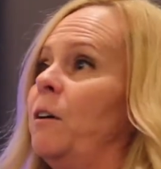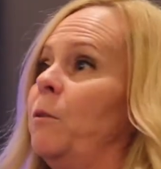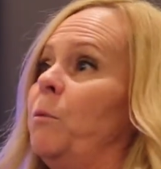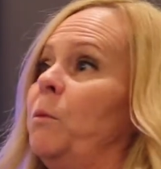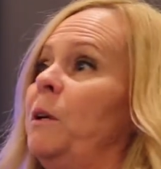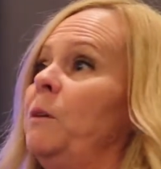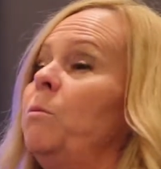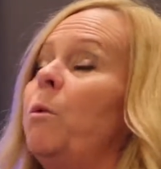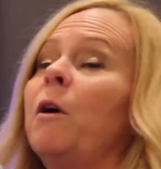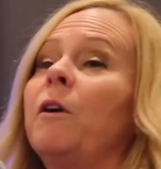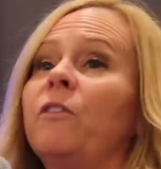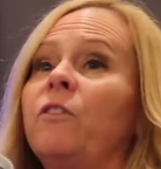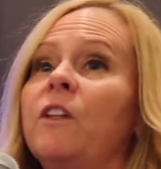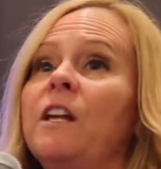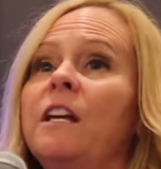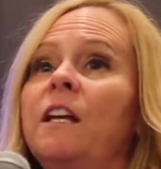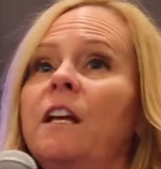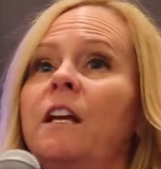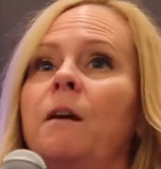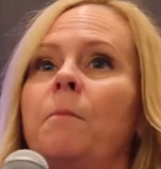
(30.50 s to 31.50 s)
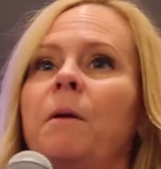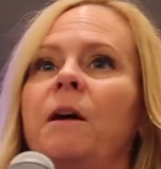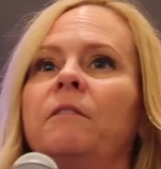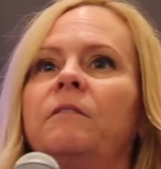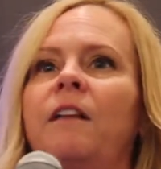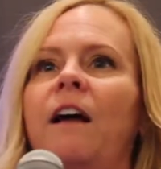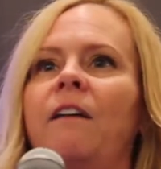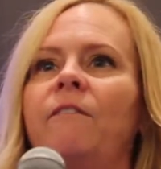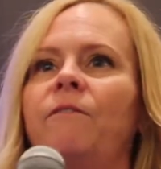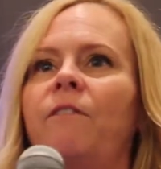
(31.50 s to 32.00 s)
we weren't thinking about
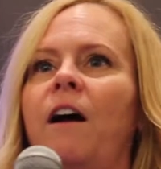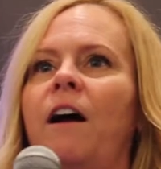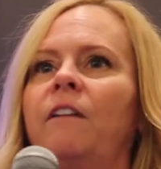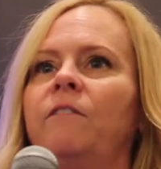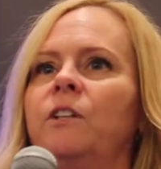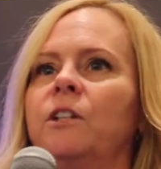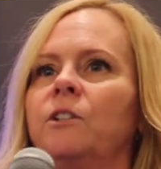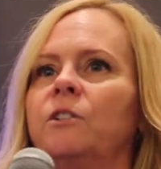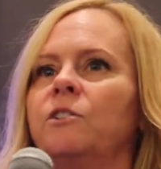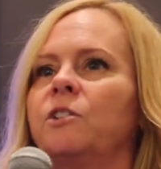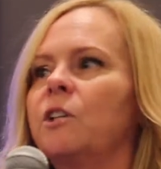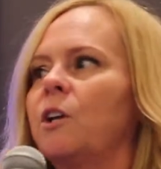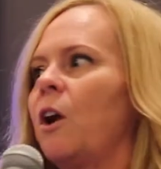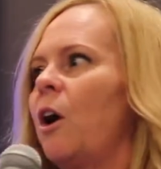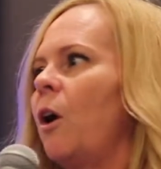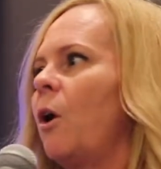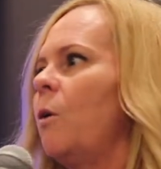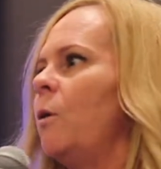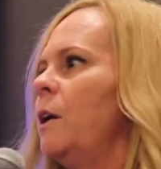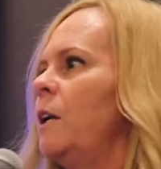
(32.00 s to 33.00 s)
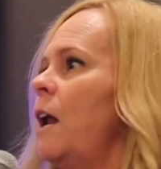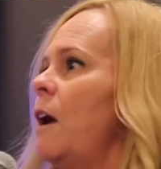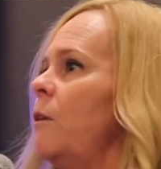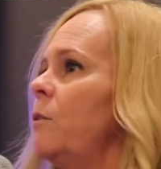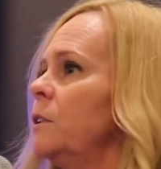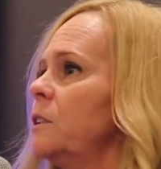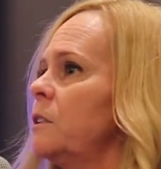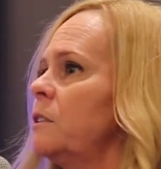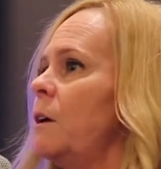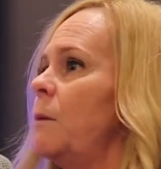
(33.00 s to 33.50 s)
that 5 years ago, and now
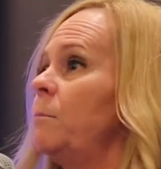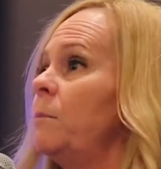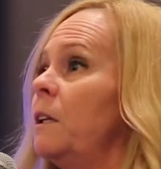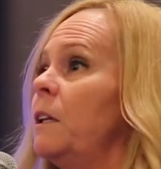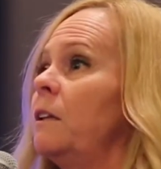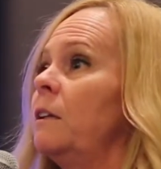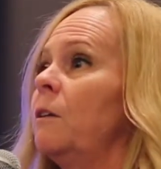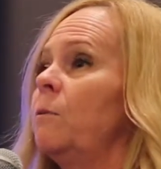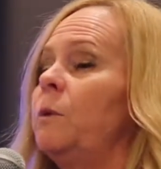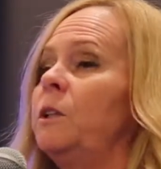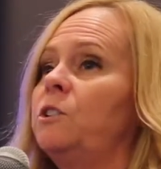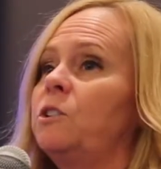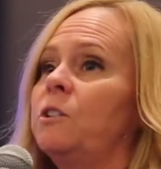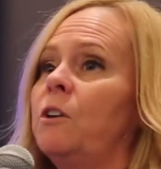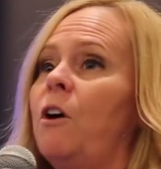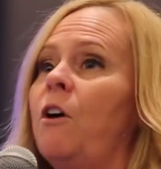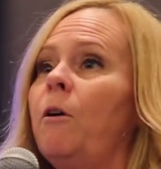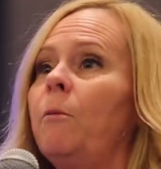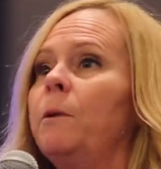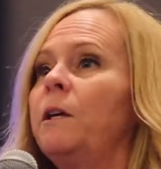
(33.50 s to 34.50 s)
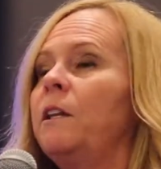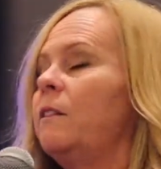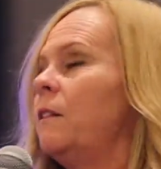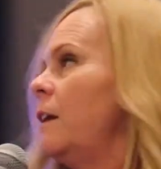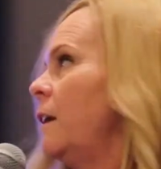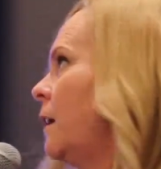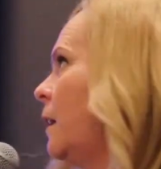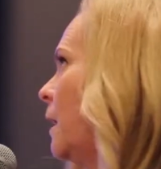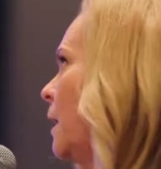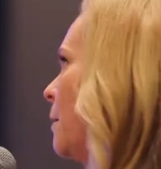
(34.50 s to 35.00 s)
it's something that we should all be
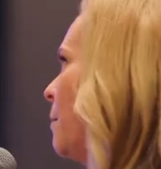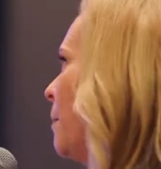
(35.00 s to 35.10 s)
thinking